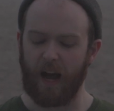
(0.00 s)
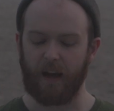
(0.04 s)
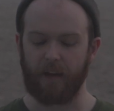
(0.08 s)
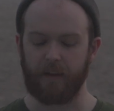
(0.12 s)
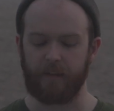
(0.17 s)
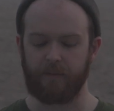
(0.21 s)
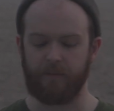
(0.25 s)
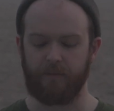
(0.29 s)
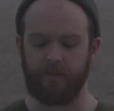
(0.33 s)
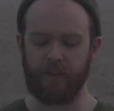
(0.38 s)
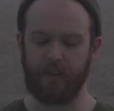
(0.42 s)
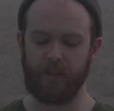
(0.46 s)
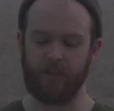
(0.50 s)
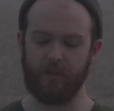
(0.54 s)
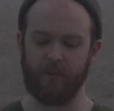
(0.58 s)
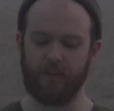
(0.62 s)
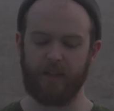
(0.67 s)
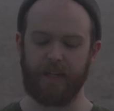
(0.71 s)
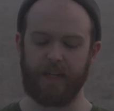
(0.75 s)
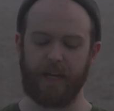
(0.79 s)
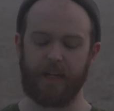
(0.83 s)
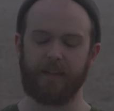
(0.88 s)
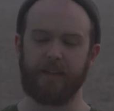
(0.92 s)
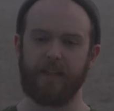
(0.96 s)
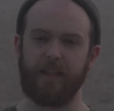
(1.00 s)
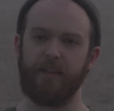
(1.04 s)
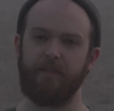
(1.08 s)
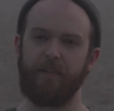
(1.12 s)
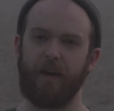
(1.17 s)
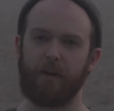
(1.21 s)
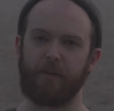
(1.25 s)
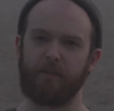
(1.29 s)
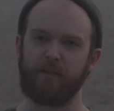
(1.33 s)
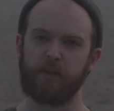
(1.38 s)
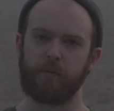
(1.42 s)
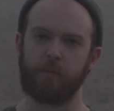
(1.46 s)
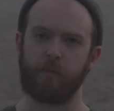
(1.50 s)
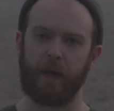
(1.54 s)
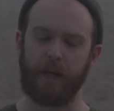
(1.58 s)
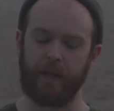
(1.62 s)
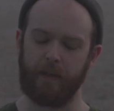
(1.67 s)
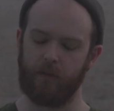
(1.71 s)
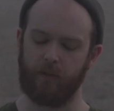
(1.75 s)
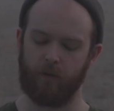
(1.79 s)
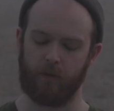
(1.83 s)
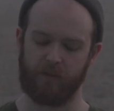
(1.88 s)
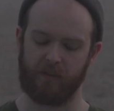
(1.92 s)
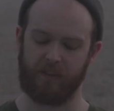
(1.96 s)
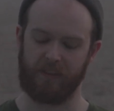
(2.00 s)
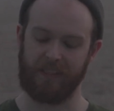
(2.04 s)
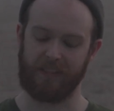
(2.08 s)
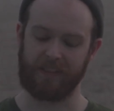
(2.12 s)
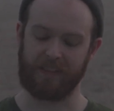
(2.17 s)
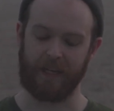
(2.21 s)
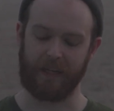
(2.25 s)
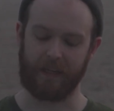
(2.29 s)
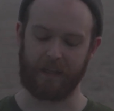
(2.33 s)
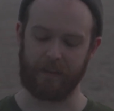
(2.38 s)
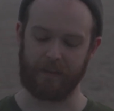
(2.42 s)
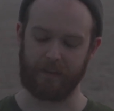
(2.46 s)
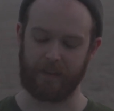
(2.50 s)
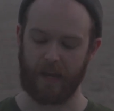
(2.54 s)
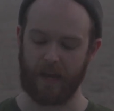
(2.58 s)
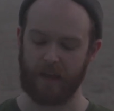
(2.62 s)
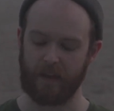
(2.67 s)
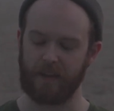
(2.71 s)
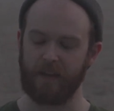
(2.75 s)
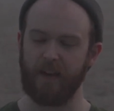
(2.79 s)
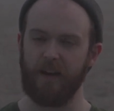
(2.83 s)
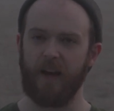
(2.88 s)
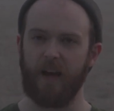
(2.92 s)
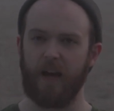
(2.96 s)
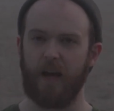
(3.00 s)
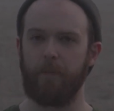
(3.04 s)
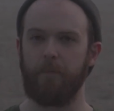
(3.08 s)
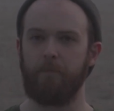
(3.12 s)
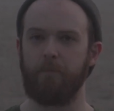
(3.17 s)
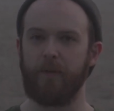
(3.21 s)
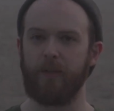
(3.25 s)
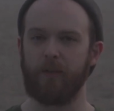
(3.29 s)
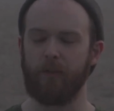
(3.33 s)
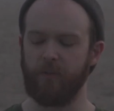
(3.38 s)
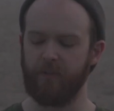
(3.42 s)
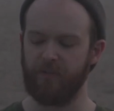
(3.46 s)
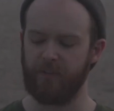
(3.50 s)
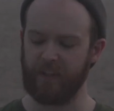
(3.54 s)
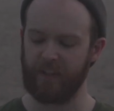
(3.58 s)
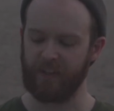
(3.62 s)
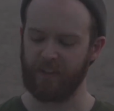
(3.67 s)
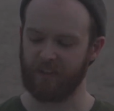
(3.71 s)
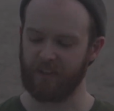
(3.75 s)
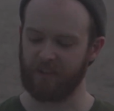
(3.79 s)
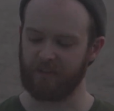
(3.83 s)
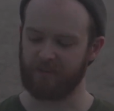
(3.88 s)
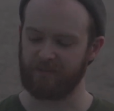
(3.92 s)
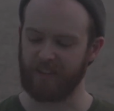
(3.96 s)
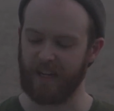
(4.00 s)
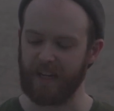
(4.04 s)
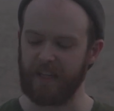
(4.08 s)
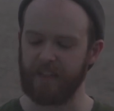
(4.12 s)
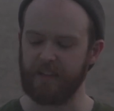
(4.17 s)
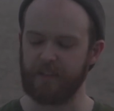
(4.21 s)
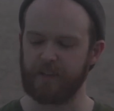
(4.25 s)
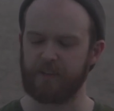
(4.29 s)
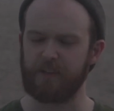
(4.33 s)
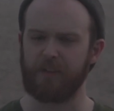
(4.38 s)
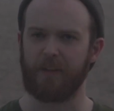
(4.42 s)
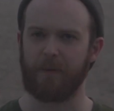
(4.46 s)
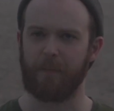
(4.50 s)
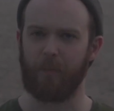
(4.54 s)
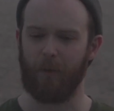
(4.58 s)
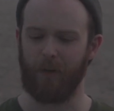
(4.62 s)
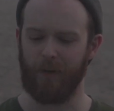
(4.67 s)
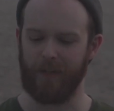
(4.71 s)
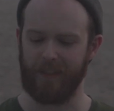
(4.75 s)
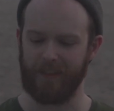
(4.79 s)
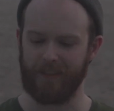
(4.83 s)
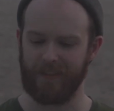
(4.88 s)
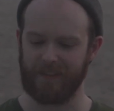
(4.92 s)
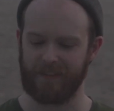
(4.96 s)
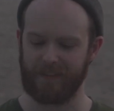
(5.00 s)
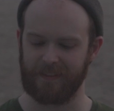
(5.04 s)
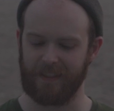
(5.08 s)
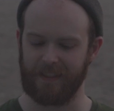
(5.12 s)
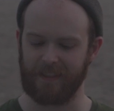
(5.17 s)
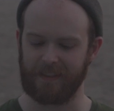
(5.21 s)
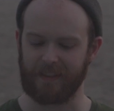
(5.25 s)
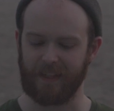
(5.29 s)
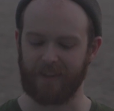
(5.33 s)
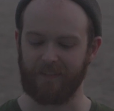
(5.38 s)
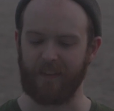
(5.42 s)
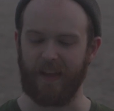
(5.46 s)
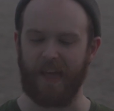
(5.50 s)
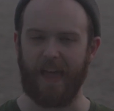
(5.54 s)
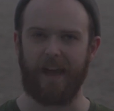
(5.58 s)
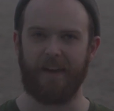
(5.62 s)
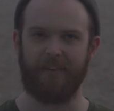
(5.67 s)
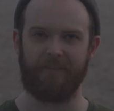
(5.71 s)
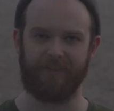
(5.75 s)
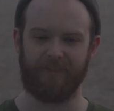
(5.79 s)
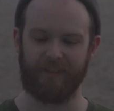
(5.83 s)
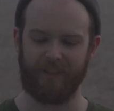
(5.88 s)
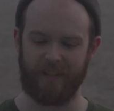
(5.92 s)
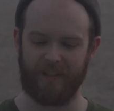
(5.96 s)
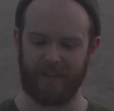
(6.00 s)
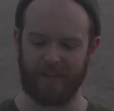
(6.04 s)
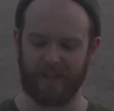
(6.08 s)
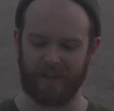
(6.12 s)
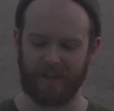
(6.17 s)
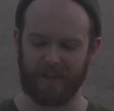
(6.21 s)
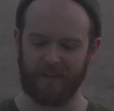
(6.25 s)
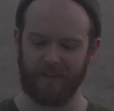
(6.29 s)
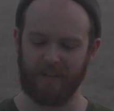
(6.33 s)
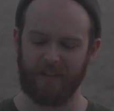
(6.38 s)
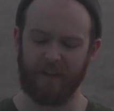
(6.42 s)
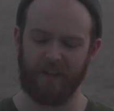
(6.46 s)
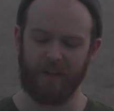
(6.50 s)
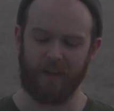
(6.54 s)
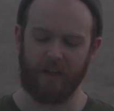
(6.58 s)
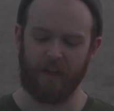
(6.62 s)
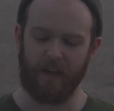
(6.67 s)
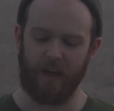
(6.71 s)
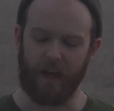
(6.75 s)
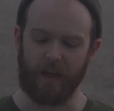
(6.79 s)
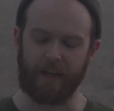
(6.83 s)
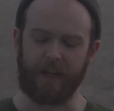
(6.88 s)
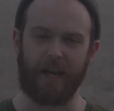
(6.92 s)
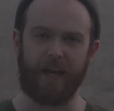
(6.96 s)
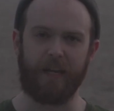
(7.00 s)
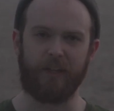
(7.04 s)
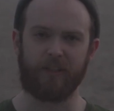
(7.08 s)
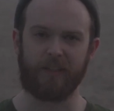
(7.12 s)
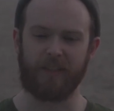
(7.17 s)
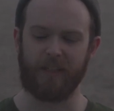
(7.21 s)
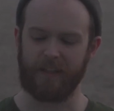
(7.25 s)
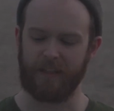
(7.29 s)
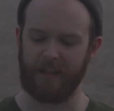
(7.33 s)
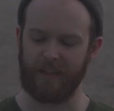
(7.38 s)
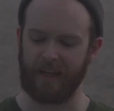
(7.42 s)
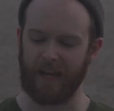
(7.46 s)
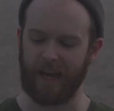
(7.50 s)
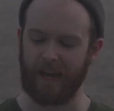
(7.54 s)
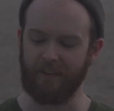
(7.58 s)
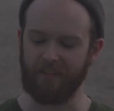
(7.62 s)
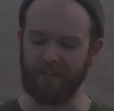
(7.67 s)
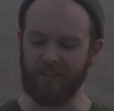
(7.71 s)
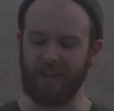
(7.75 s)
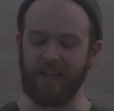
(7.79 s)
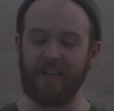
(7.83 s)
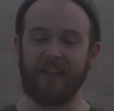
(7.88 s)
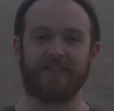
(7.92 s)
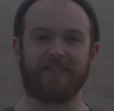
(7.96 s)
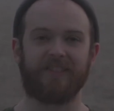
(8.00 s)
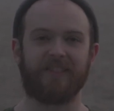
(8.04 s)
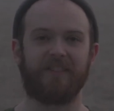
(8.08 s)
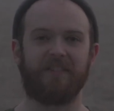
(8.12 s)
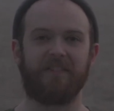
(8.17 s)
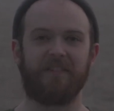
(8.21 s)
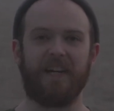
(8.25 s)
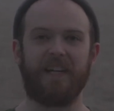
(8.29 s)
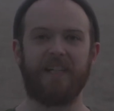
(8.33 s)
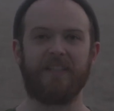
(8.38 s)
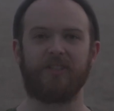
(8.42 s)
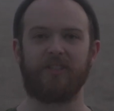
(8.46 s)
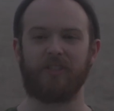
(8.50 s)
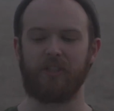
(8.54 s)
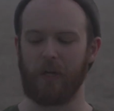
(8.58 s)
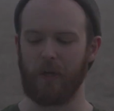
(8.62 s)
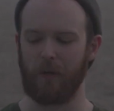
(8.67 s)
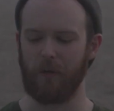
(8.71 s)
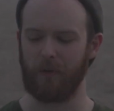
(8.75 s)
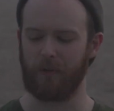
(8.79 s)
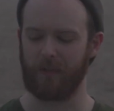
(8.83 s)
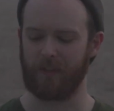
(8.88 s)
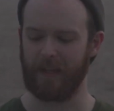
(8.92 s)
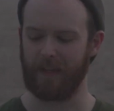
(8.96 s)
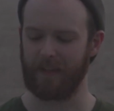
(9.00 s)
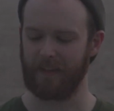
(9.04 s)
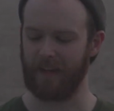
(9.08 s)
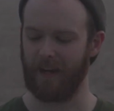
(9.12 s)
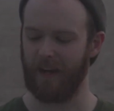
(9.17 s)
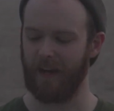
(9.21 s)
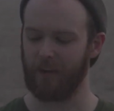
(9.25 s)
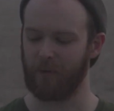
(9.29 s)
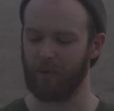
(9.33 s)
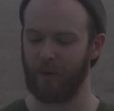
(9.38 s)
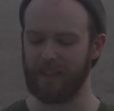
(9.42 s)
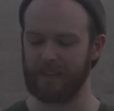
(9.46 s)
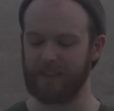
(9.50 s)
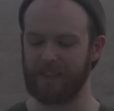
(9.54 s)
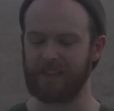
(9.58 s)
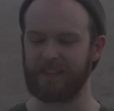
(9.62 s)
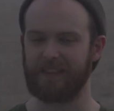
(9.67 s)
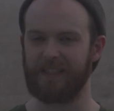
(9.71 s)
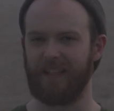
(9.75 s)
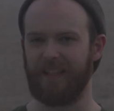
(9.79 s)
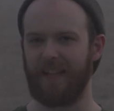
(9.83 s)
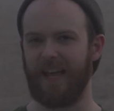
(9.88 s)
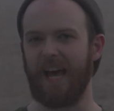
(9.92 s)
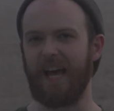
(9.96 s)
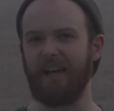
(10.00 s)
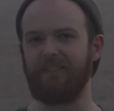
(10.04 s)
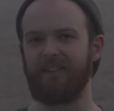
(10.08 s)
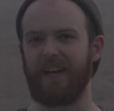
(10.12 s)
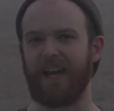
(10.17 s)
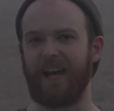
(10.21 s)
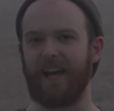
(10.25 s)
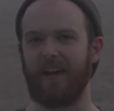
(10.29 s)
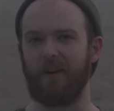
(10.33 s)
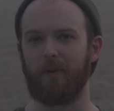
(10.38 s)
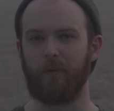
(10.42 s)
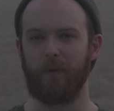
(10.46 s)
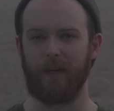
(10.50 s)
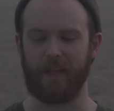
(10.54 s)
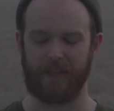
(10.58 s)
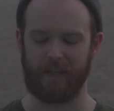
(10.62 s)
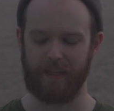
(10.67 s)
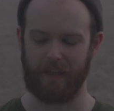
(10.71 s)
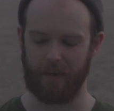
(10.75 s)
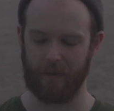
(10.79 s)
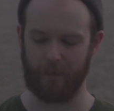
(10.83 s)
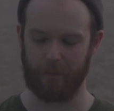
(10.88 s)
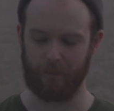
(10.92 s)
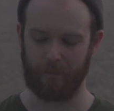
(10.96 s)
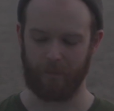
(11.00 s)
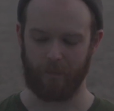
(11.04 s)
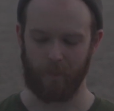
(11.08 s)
feel that I live out of spite towards the second death. A middle finger raised to the pointlessness of everything. Occasionally I think everything is a great joke that God wants us to laugh at with him.